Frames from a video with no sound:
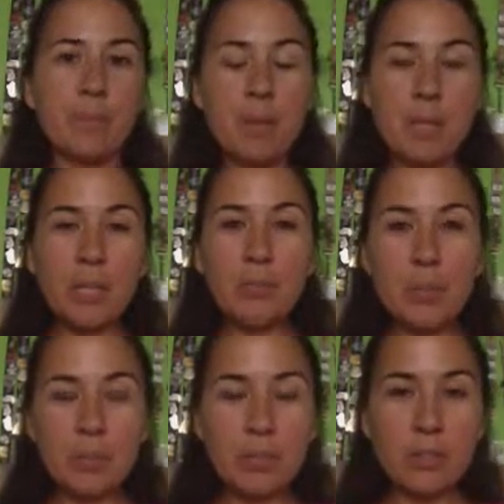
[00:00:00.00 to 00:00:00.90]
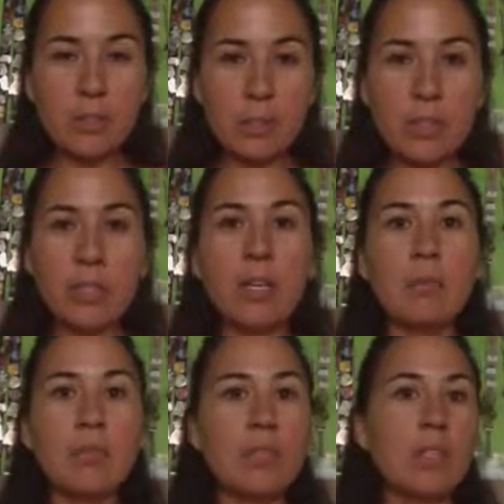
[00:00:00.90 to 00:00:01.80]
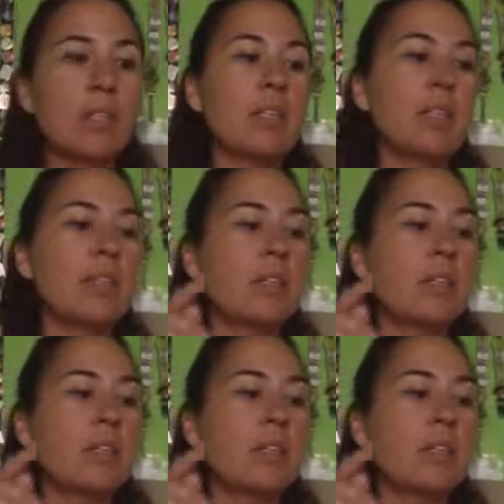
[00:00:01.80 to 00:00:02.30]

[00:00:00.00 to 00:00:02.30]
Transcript: maybe that's what I'm going to do. I think I'm just going to